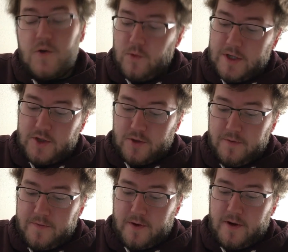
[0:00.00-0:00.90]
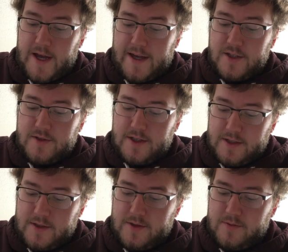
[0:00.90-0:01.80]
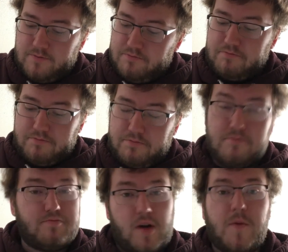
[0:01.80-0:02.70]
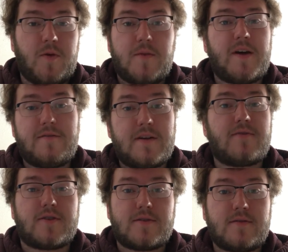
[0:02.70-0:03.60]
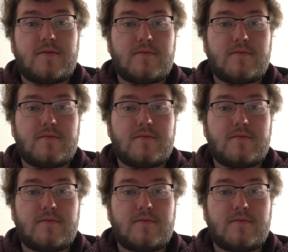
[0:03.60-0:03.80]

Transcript: which so far actually is probably one of my favorites.